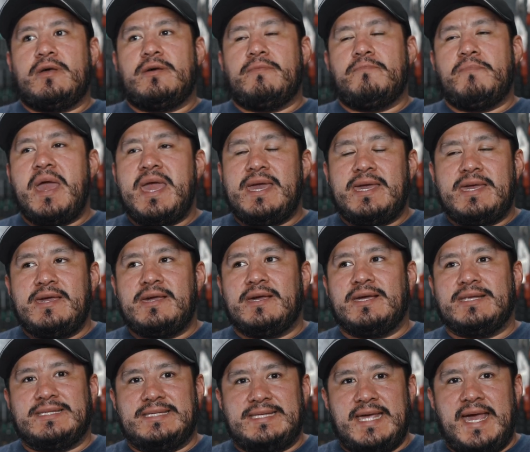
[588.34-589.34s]
making
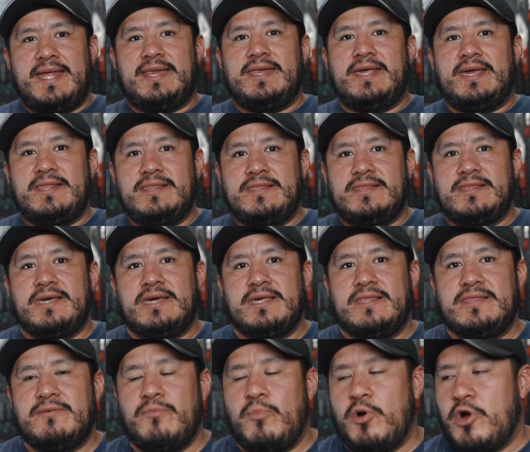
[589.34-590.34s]
a dent
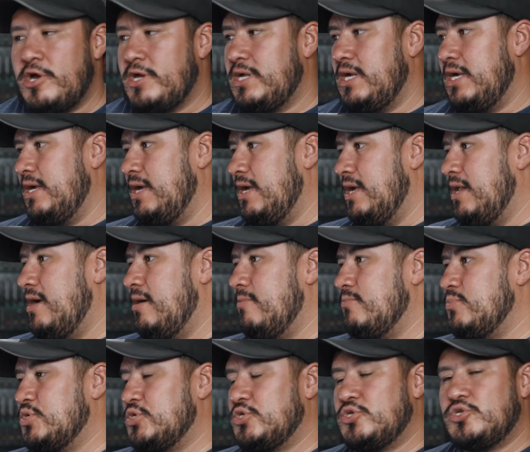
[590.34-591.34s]
in the market, and
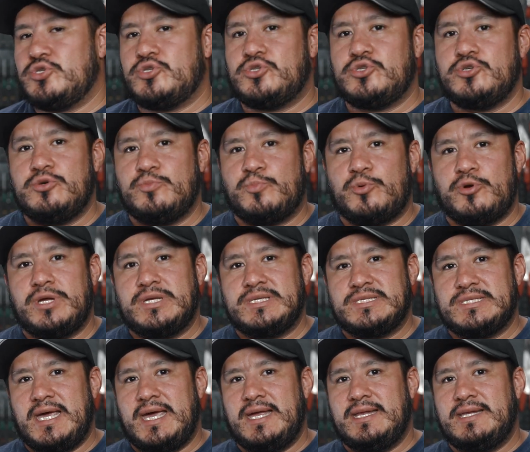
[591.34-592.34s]
I'm super
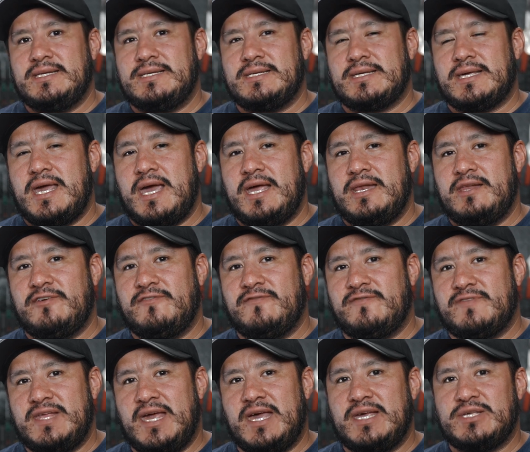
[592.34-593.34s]
excited to kind
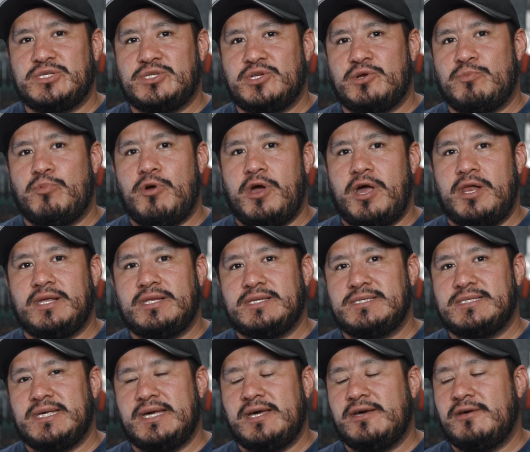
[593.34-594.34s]
of test their
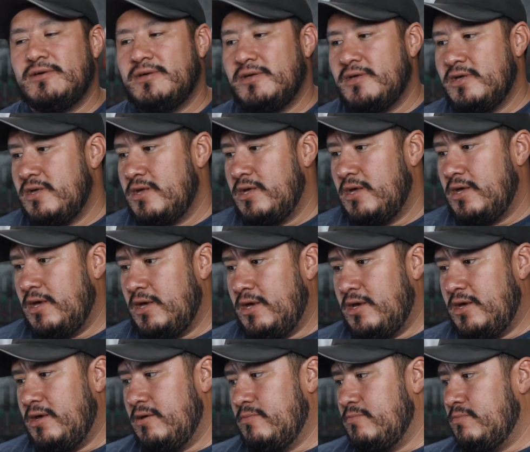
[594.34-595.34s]
products out.
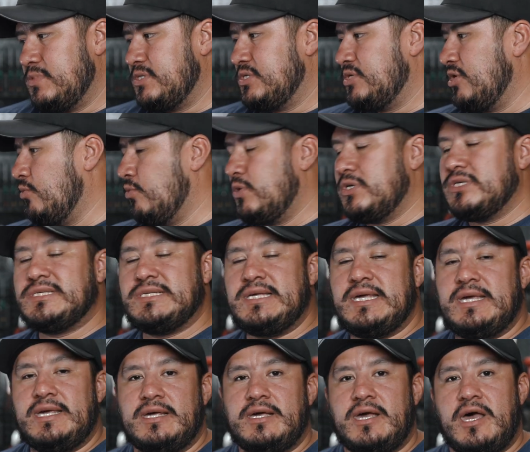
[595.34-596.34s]
So we'll
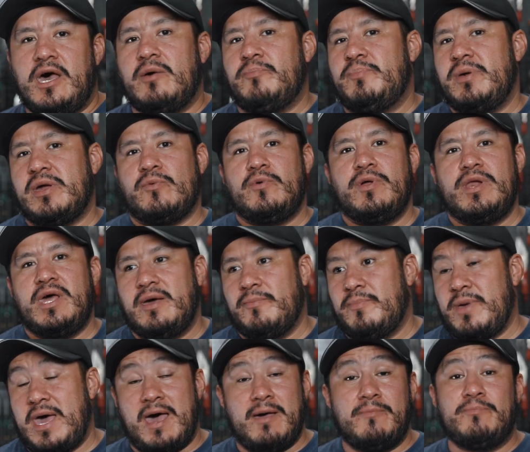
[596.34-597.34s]
see. I'll pick one
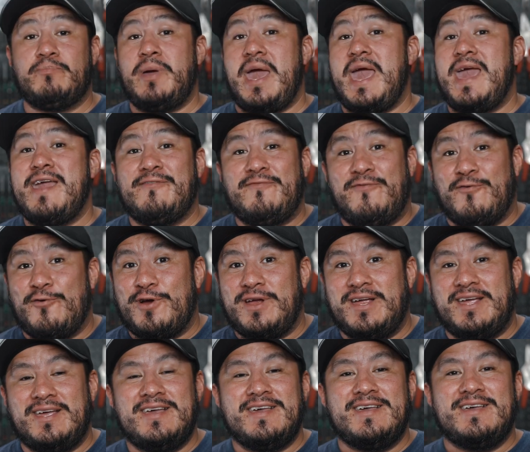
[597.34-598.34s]
up. I'm paying for
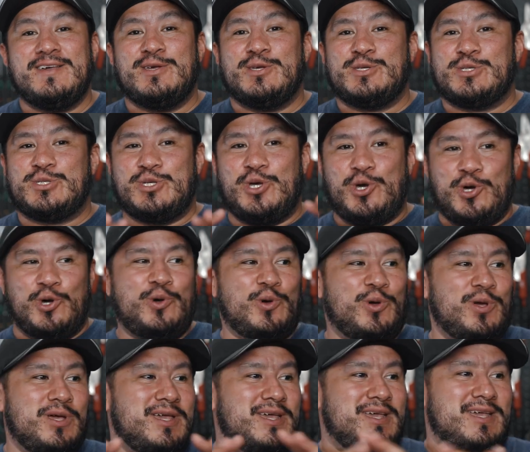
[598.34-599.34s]
it,
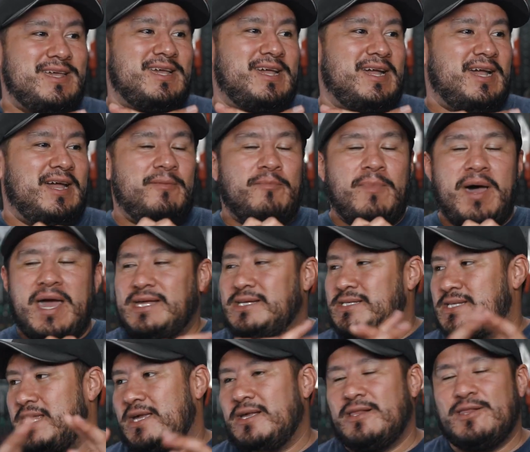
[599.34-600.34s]
so it
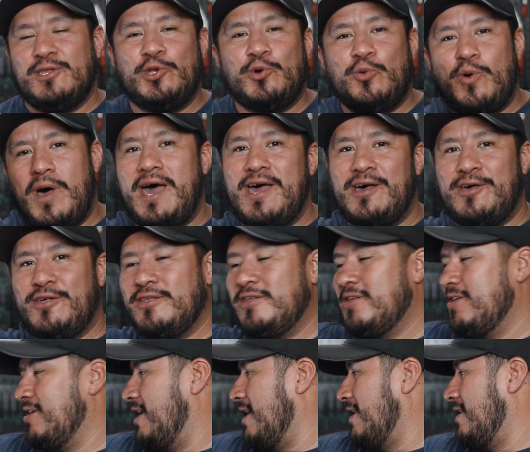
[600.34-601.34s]
might take a little while.
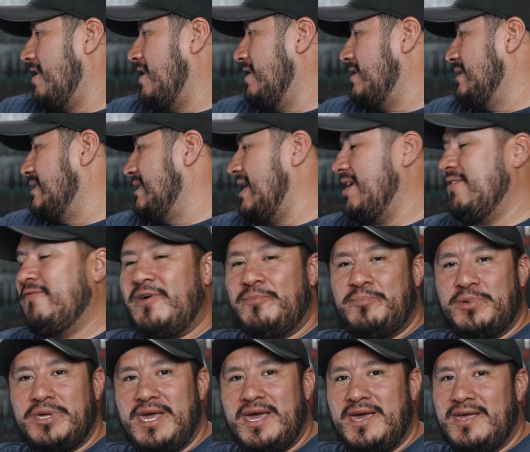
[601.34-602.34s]
I gotta save
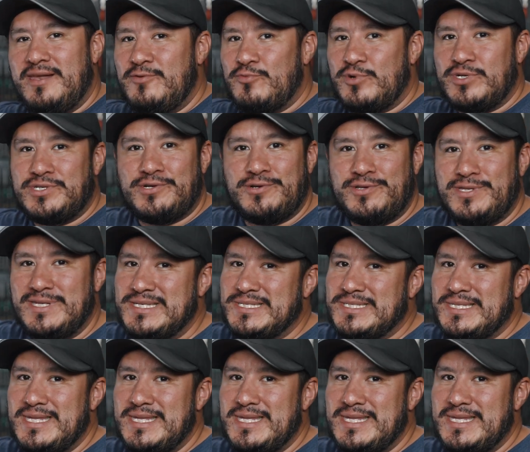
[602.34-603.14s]
up again, return this